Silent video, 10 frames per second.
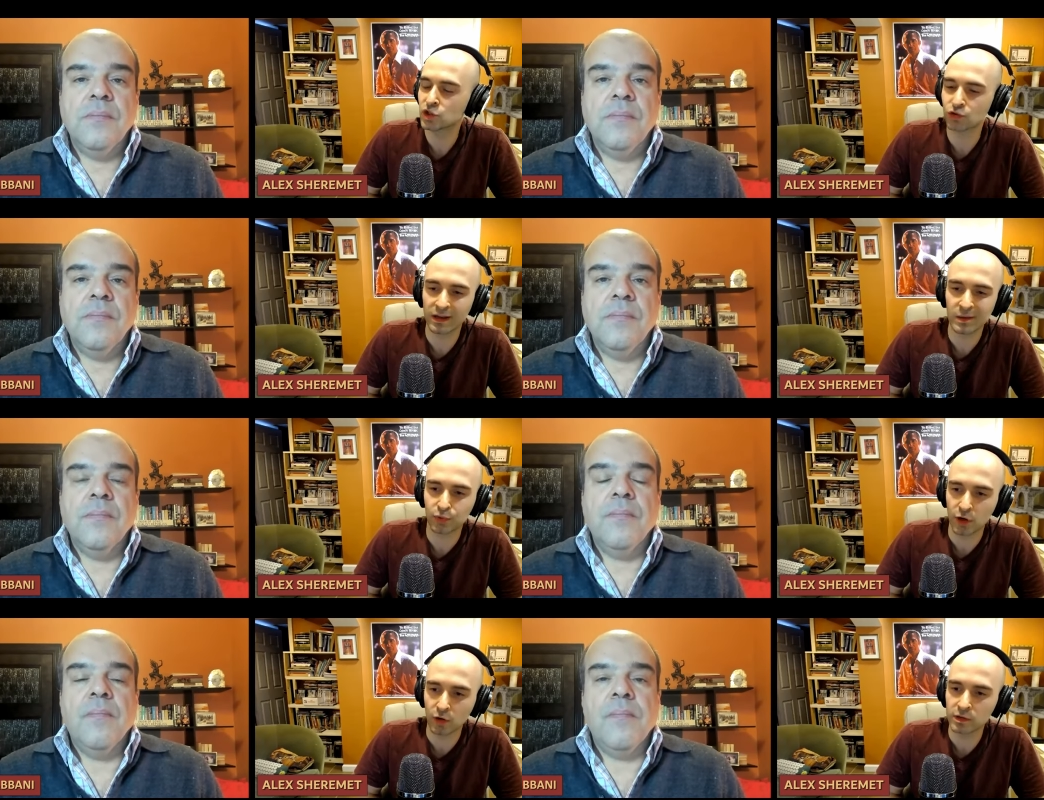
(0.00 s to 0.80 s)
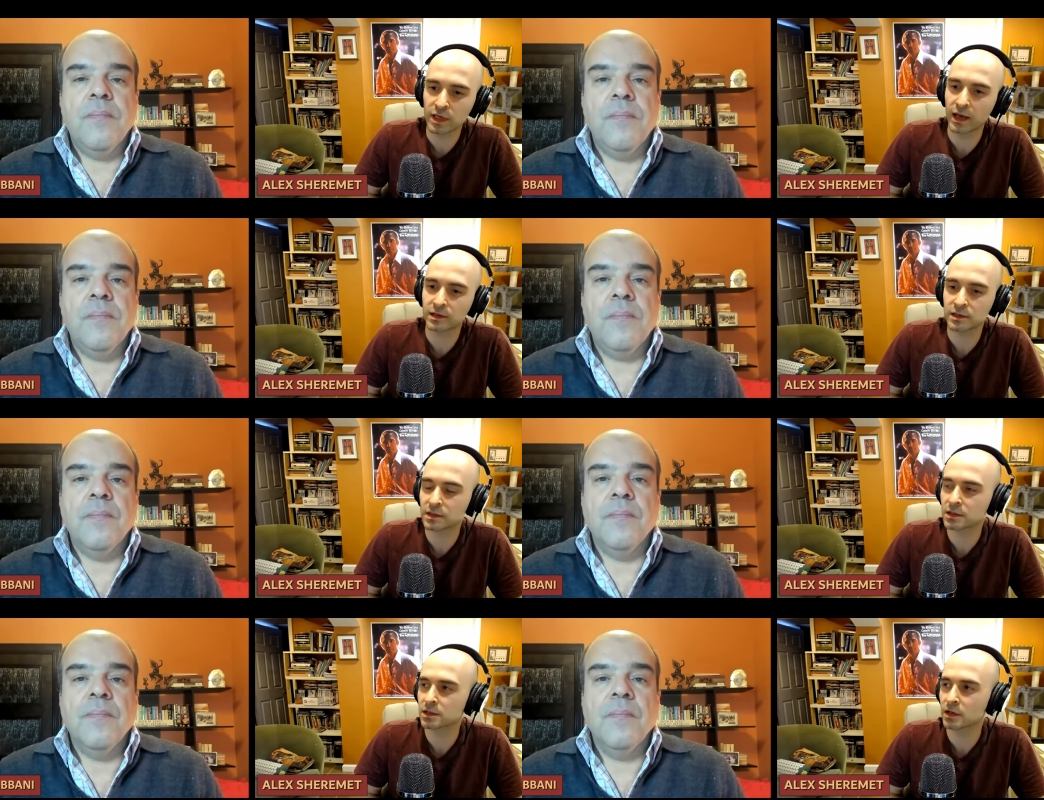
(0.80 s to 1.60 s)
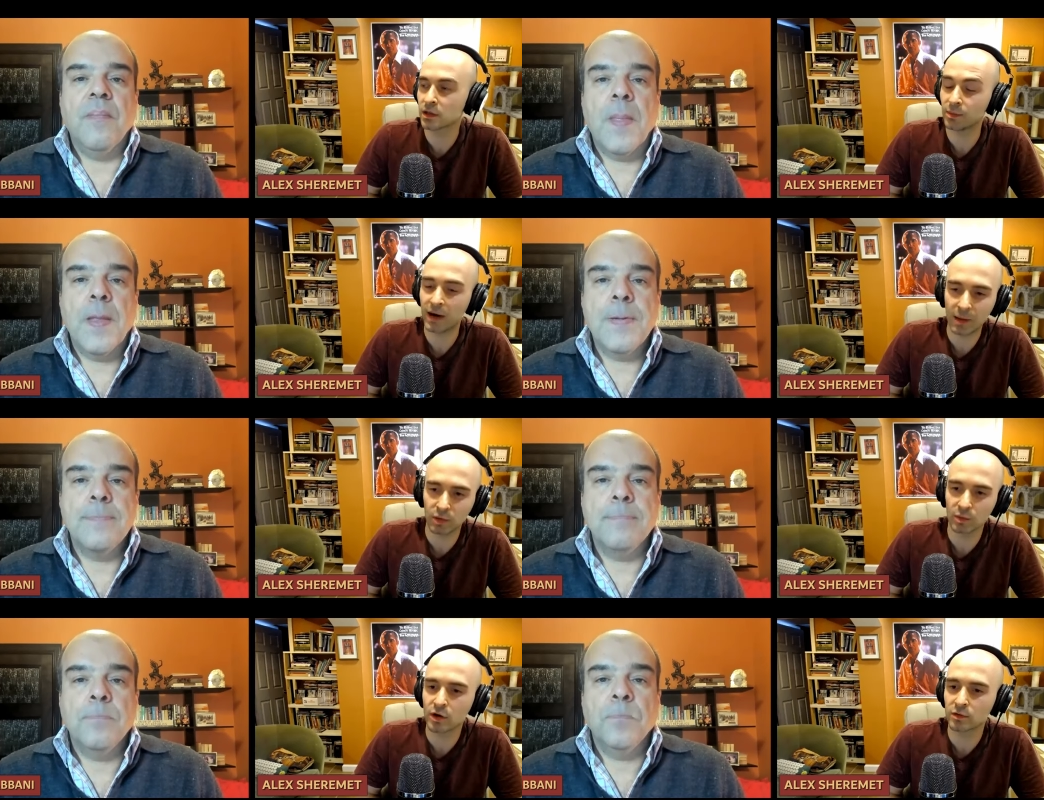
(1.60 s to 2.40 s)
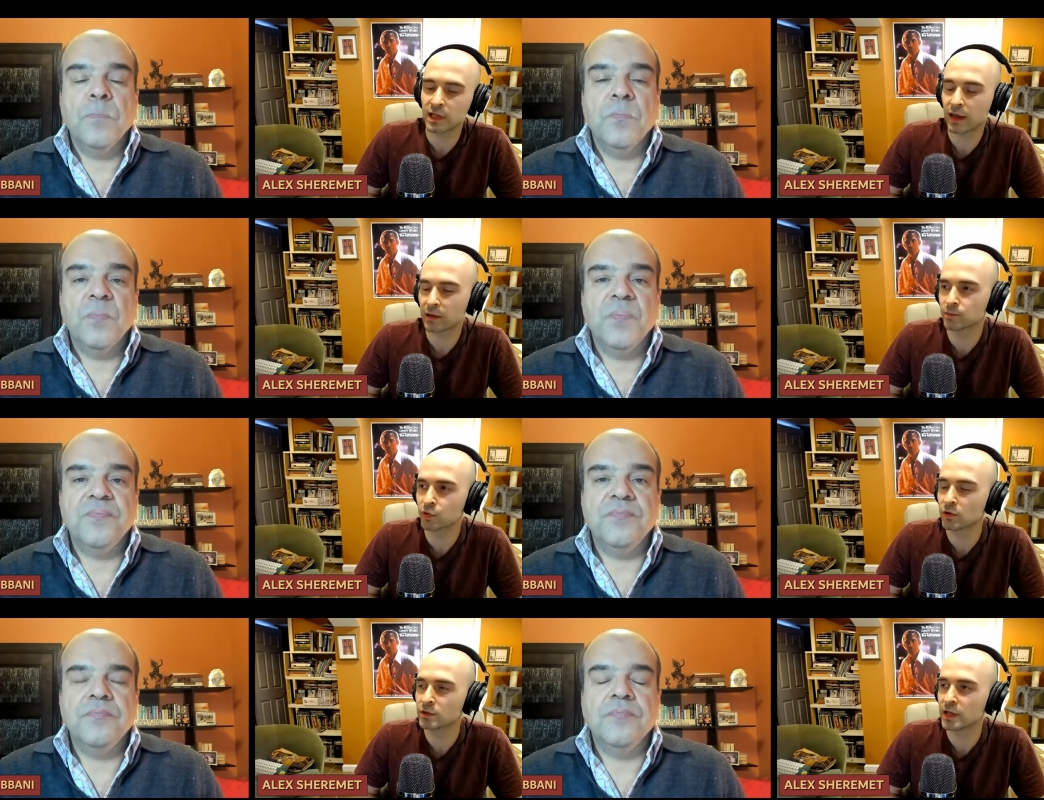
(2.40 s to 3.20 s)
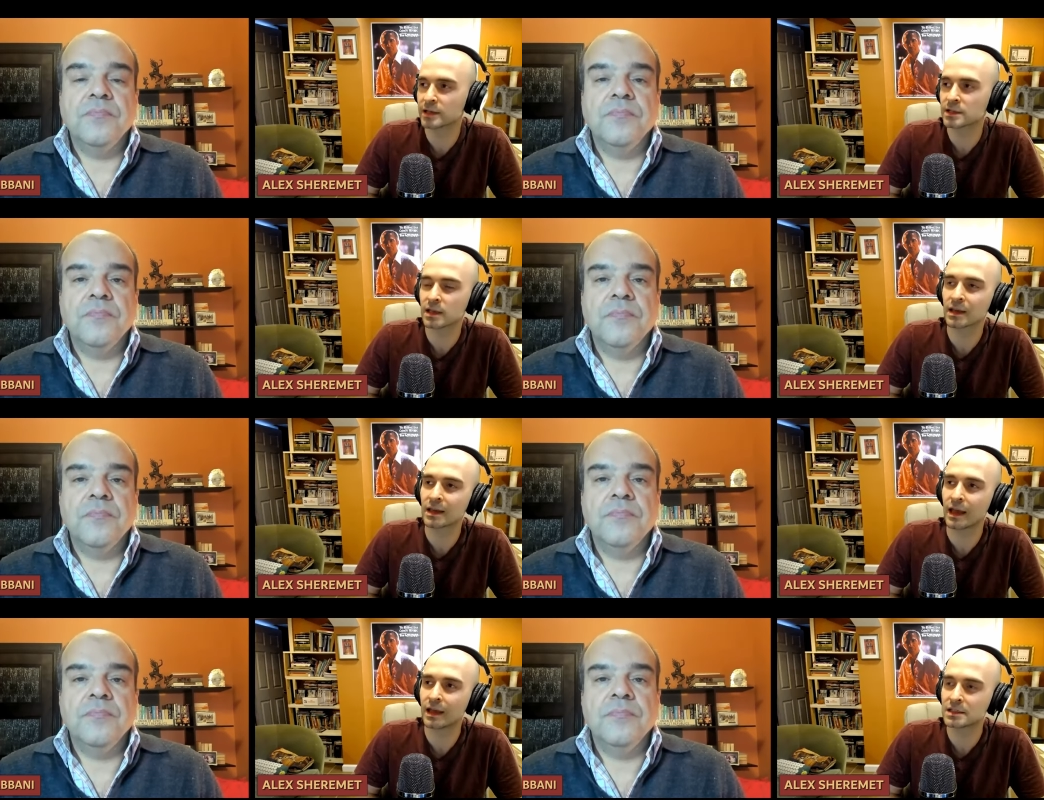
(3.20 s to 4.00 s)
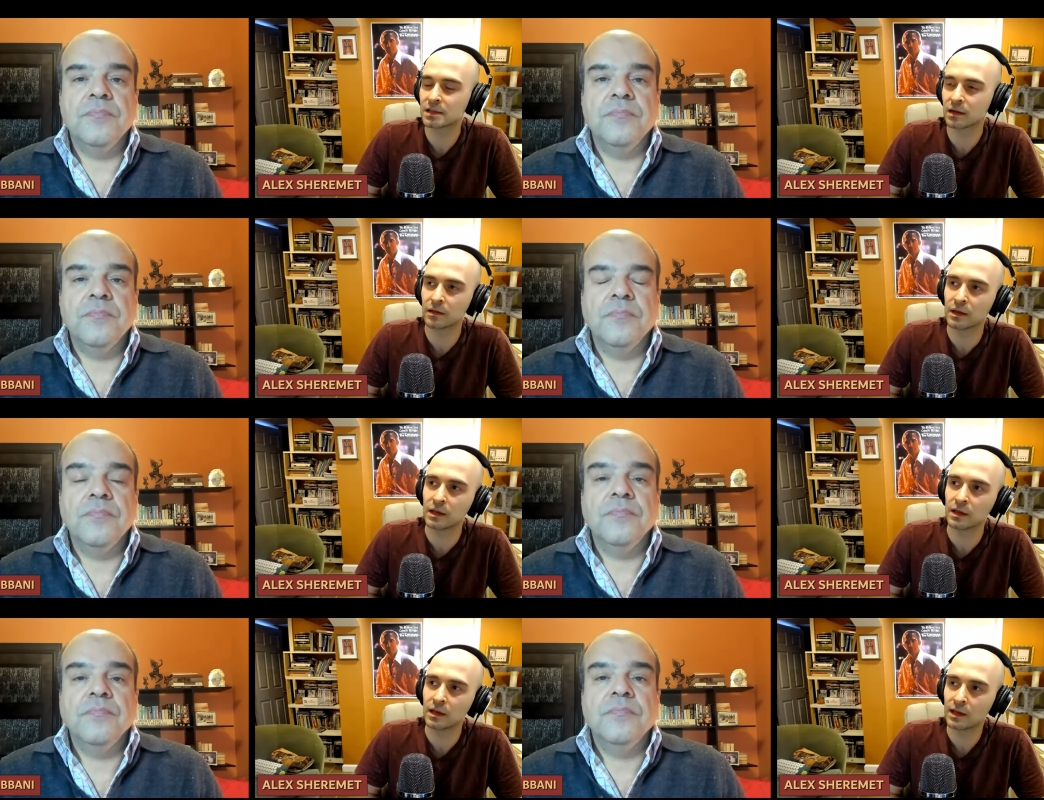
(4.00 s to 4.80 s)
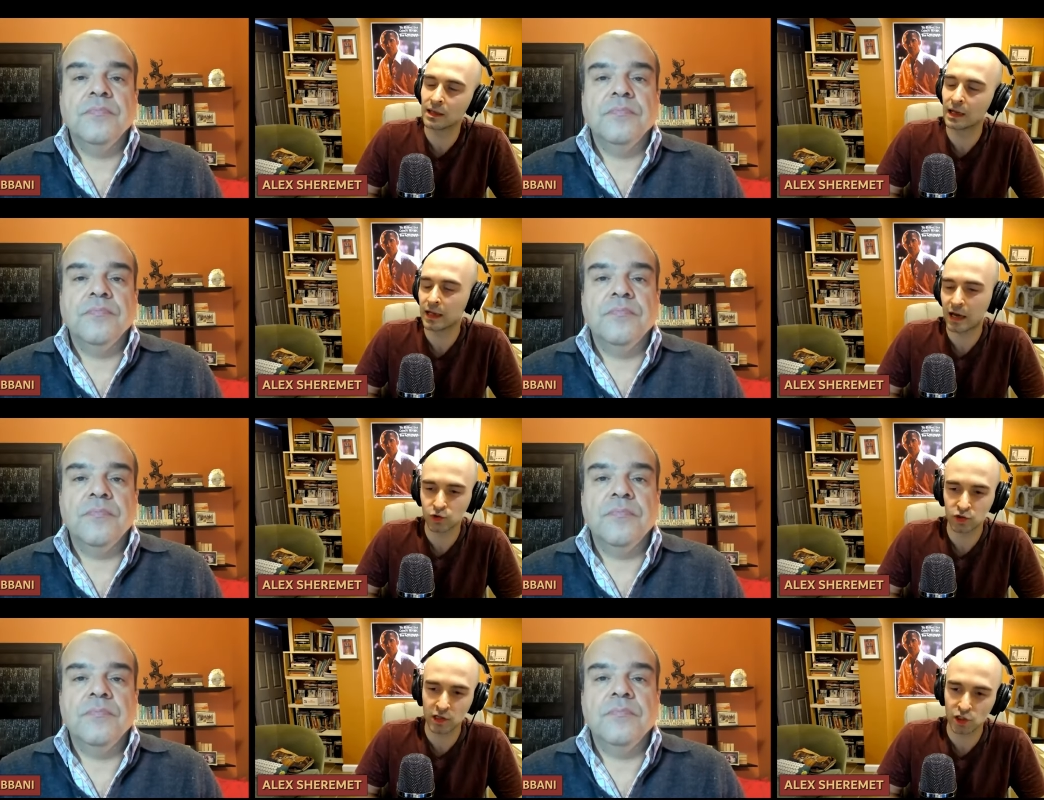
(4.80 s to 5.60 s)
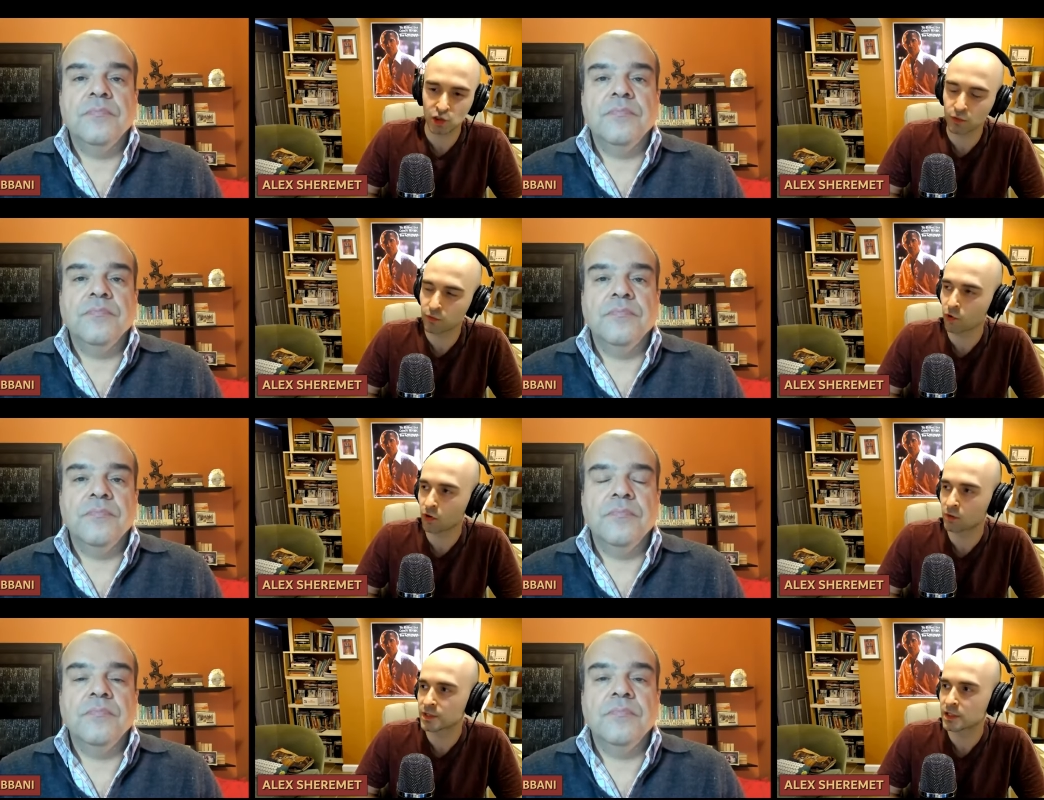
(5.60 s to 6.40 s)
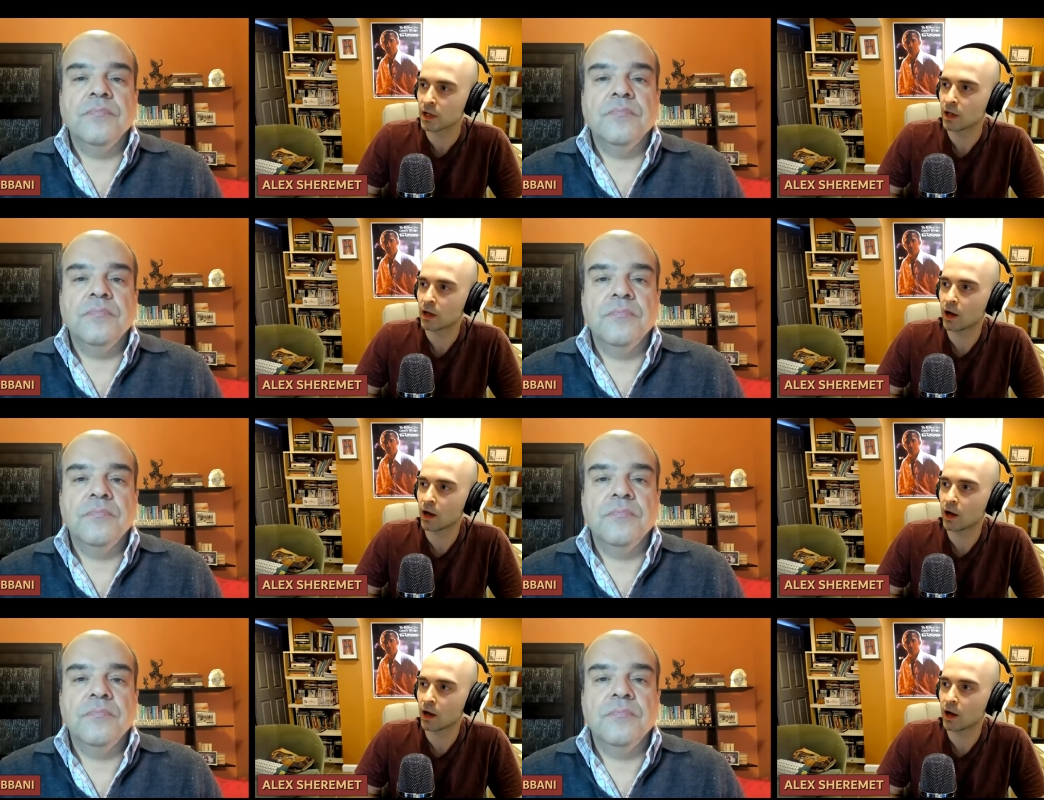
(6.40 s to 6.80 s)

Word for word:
Speaker 1: Israeli protests, uh, the popular protest protests against the Netanyahu judicial reforms.